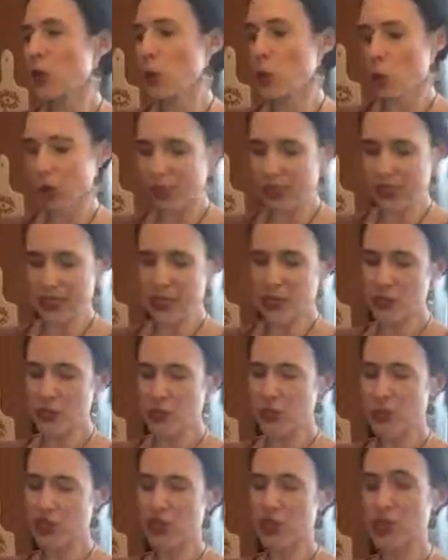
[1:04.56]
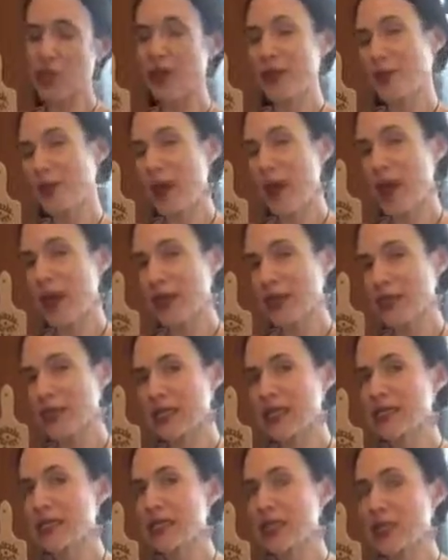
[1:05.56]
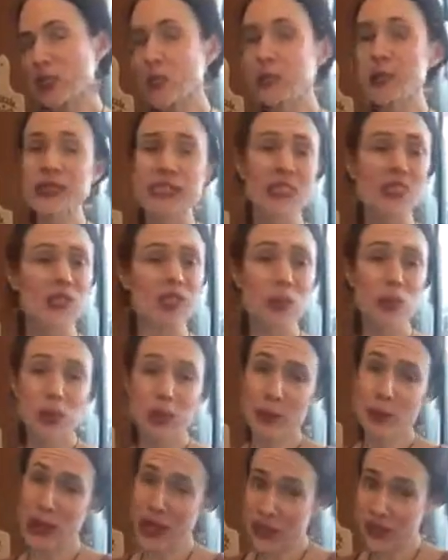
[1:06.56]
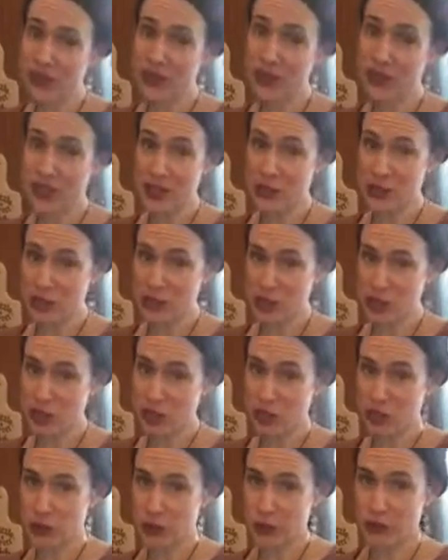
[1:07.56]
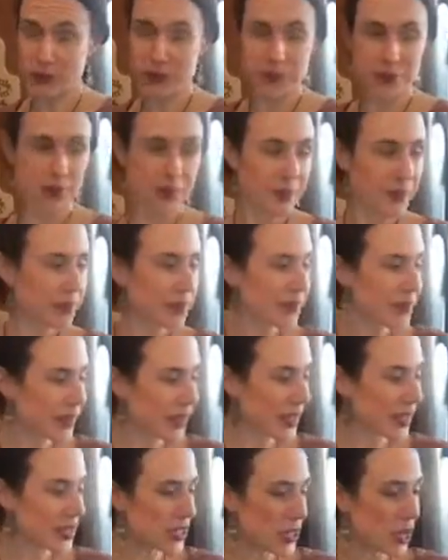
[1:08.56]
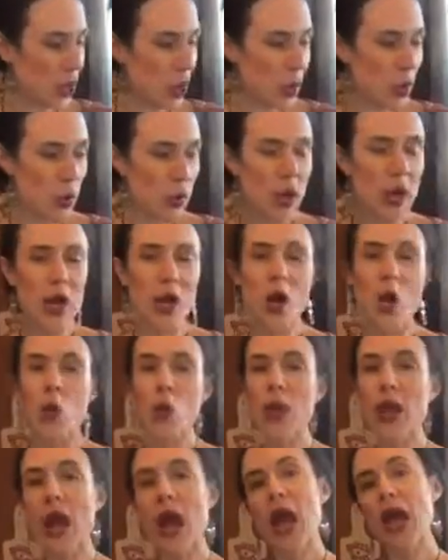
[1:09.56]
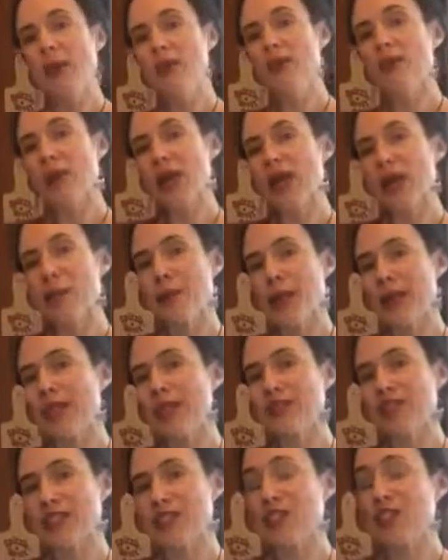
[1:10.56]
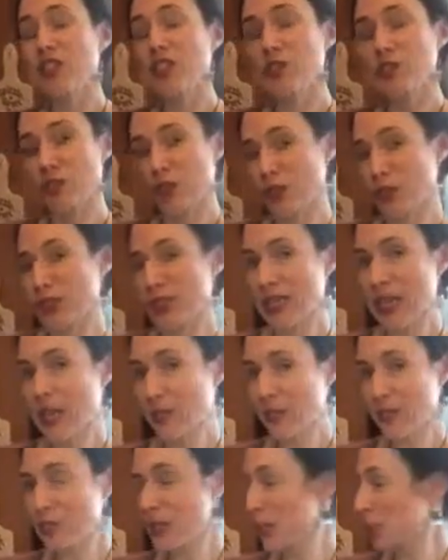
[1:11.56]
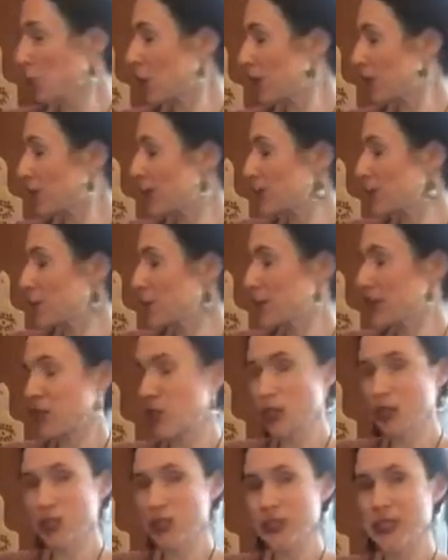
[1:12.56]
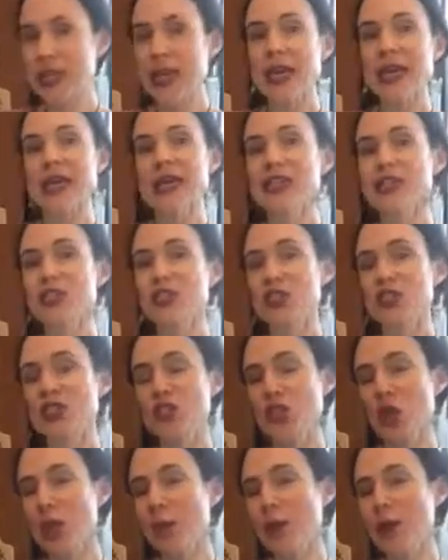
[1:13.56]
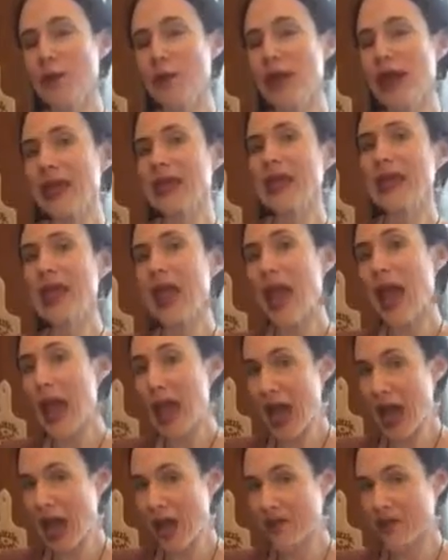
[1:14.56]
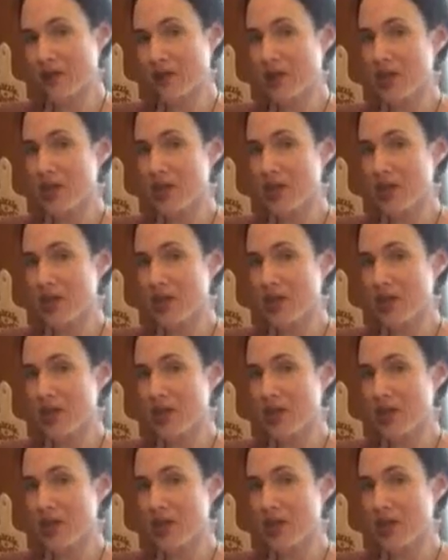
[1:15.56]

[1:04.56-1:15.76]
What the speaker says: what it tells you to do on the box is a little bit different than what the pamphlet tells you to do. So what I would recommend if this is your first time using one of these pitchers is to start by making half.